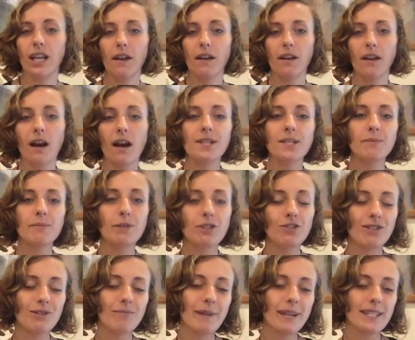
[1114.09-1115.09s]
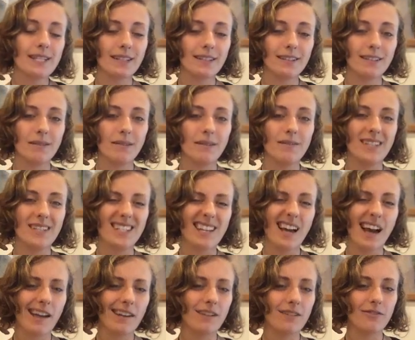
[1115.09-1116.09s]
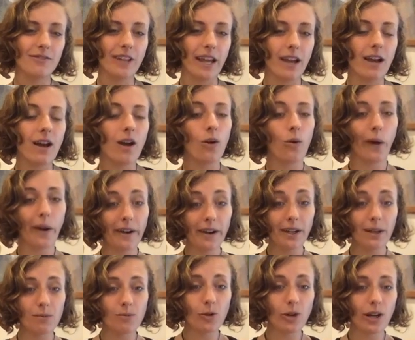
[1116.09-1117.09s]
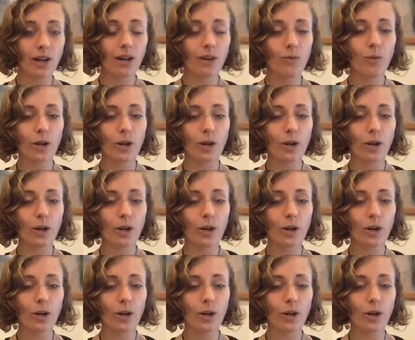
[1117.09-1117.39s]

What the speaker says: And husbandry basically is kind of like aquarium work.